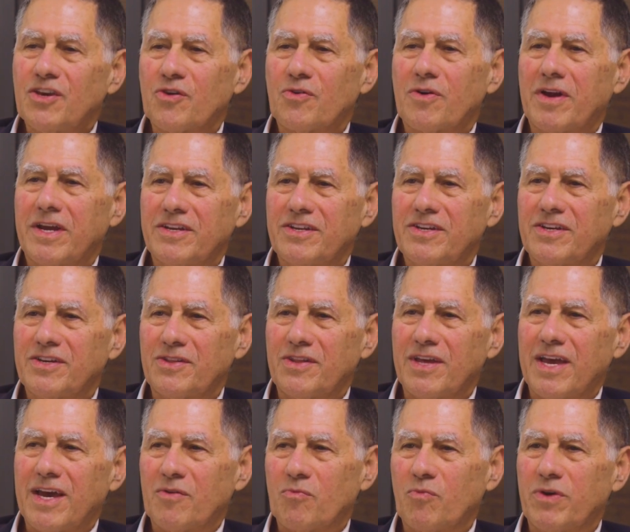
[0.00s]
your idea
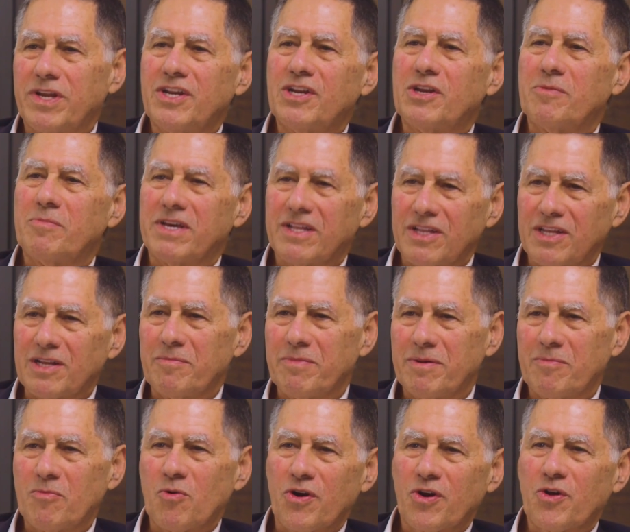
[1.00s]
that we need to be a little bit
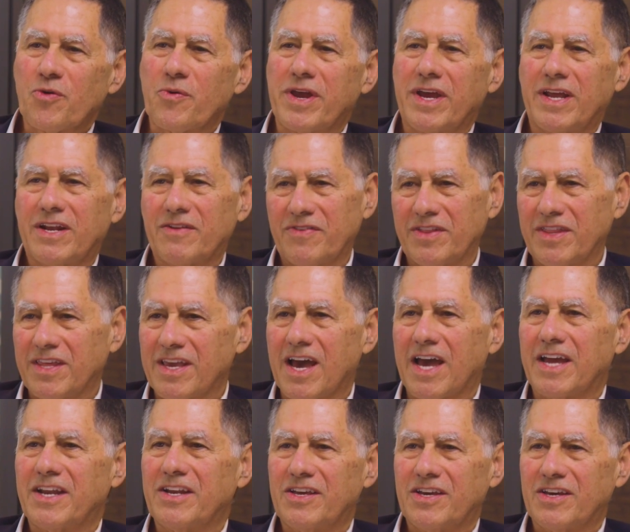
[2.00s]
more creative in the
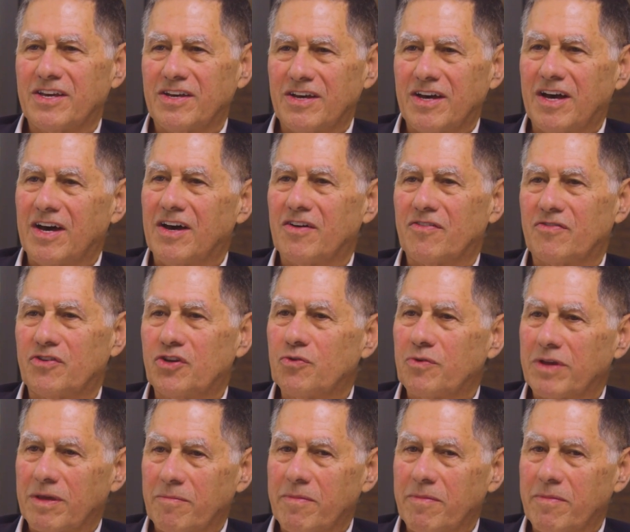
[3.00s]
idea of doing